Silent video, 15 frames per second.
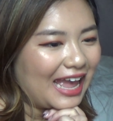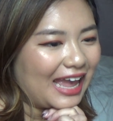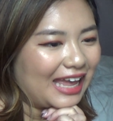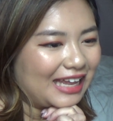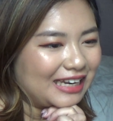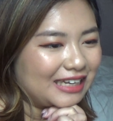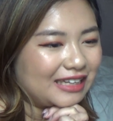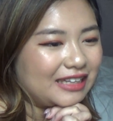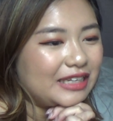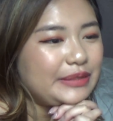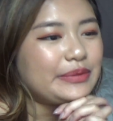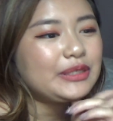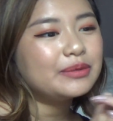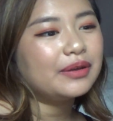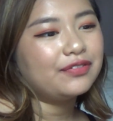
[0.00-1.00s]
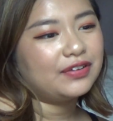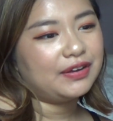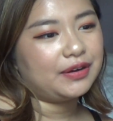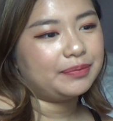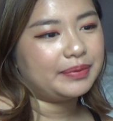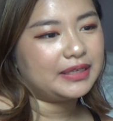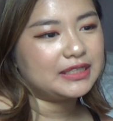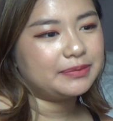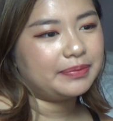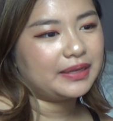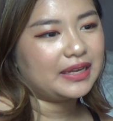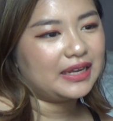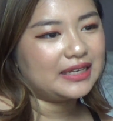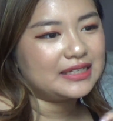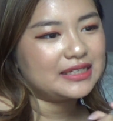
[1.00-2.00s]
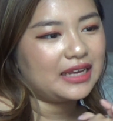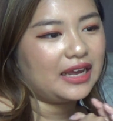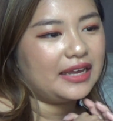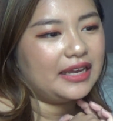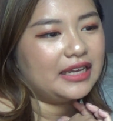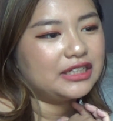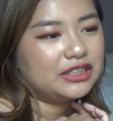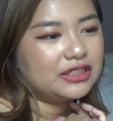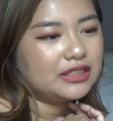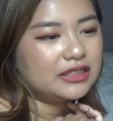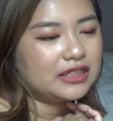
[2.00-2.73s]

And this one's my favorite piece because it